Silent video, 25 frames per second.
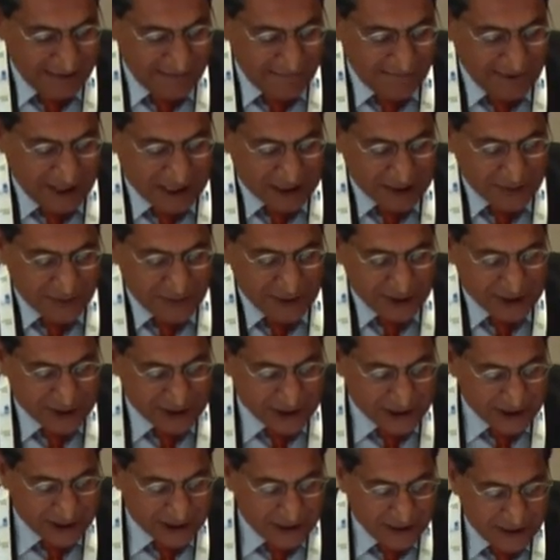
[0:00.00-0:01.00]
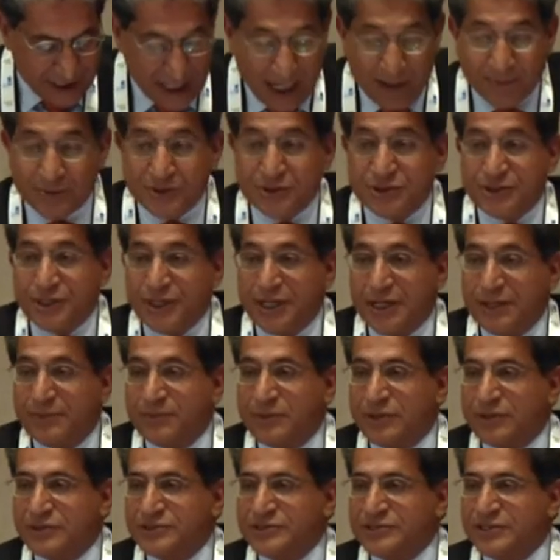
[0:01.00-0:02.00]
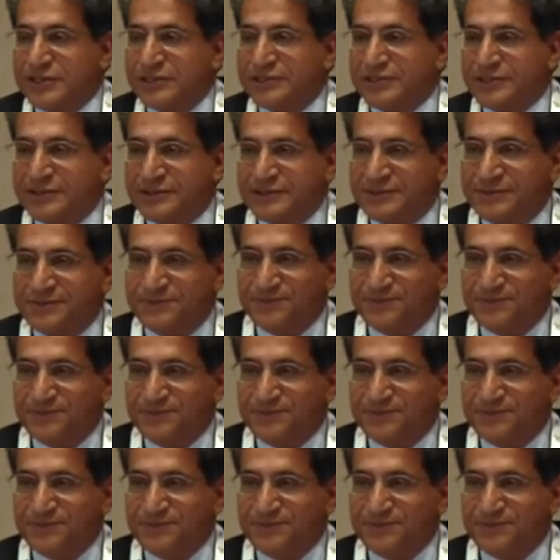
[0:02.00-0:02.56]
Vice President, Upstream Consultant.